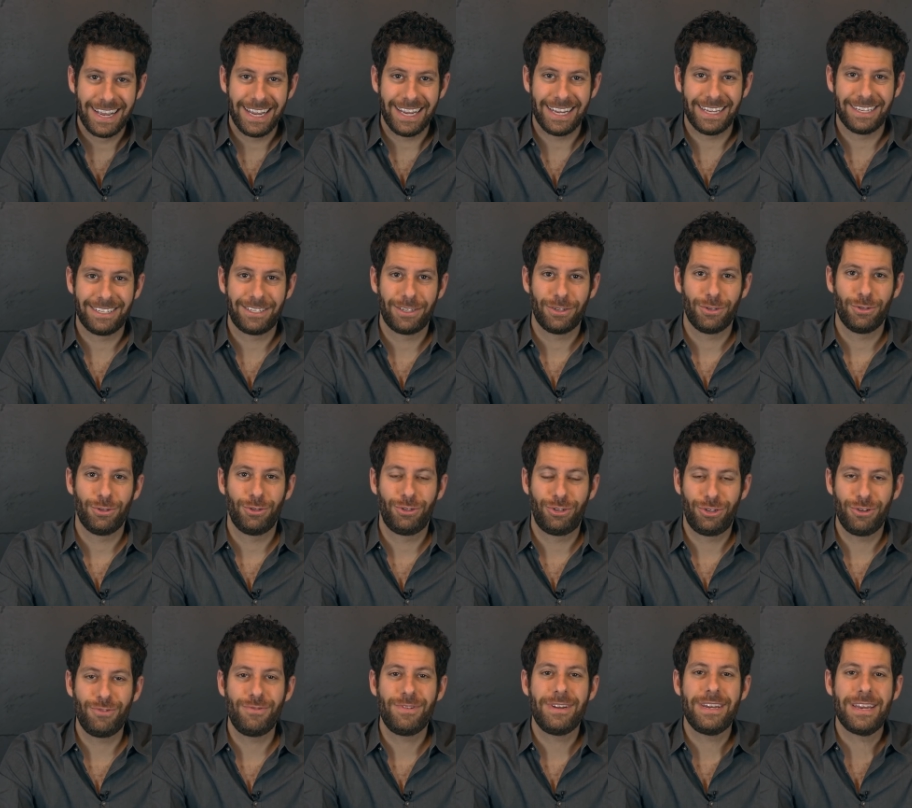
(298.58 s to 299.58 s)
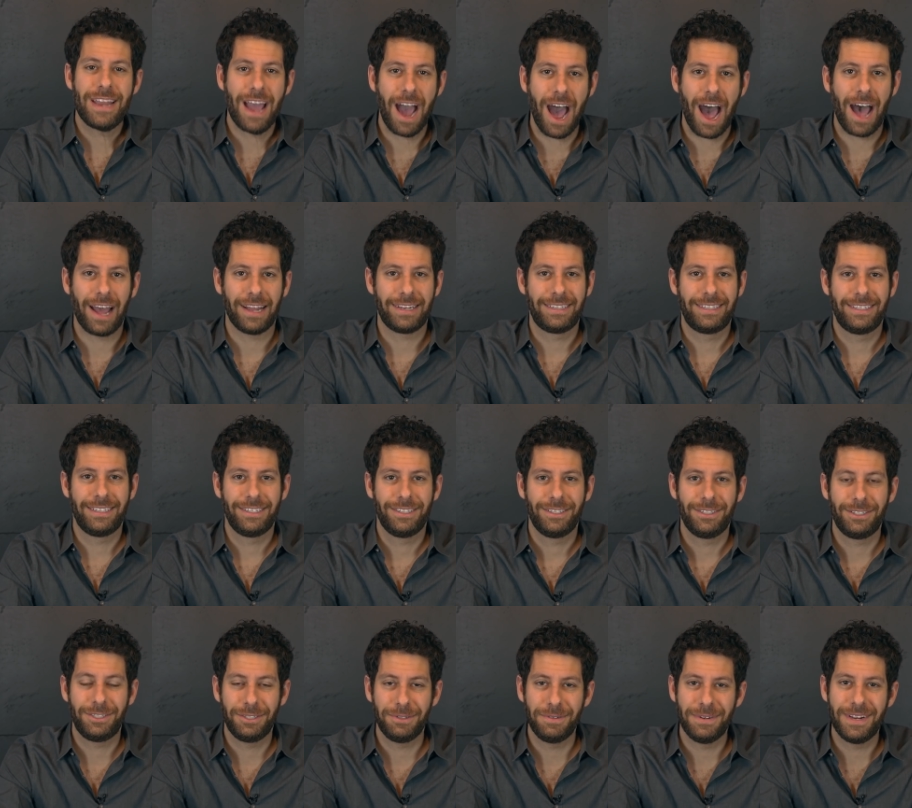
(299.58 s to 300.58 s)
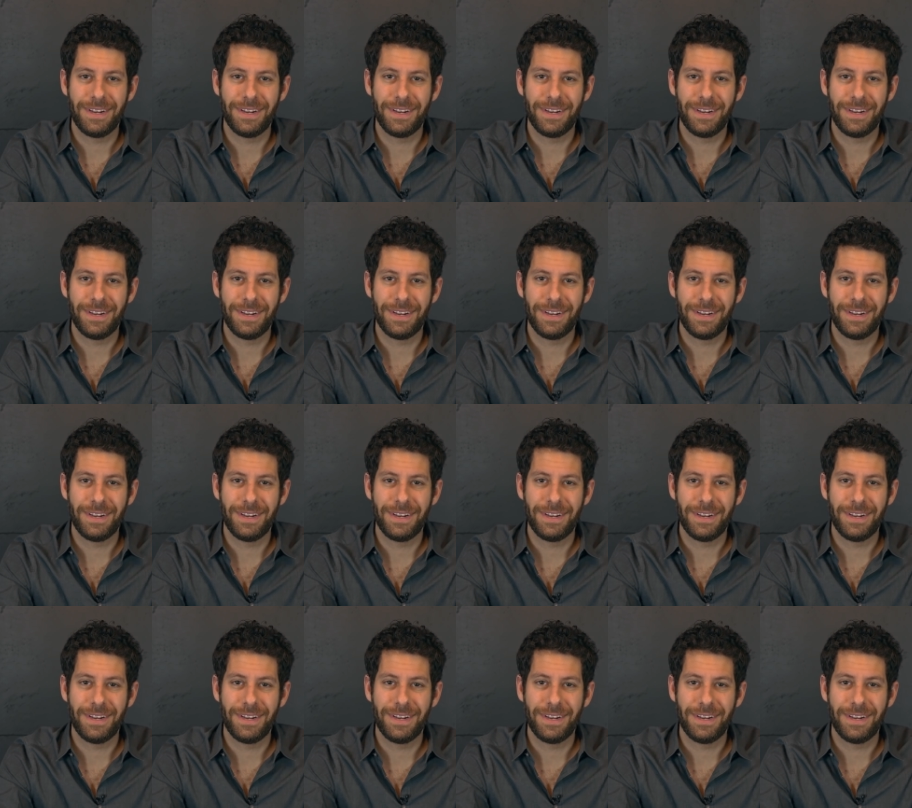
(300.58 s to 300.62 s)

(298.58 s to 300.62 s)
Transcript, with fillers: is do not, do